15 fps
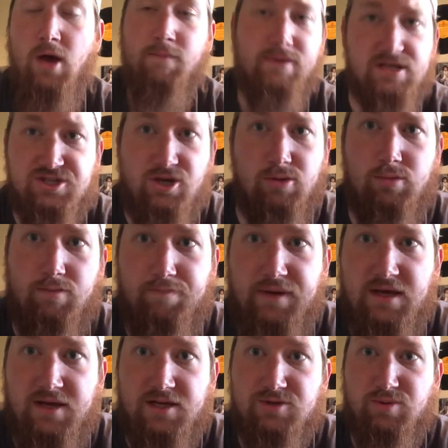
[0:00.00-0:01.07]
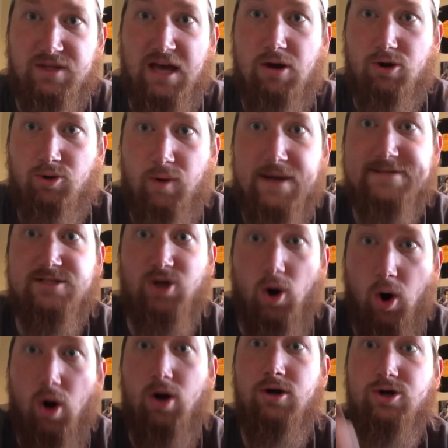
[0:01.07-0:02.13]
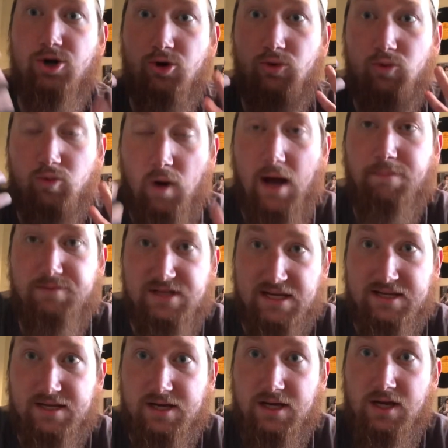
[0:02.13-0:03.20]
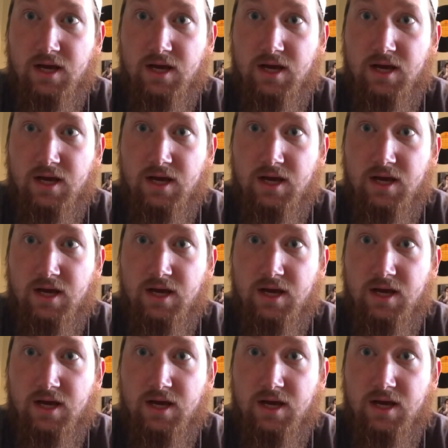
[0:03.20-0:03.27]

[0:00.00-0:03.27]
because human beings without Christ are corrupted.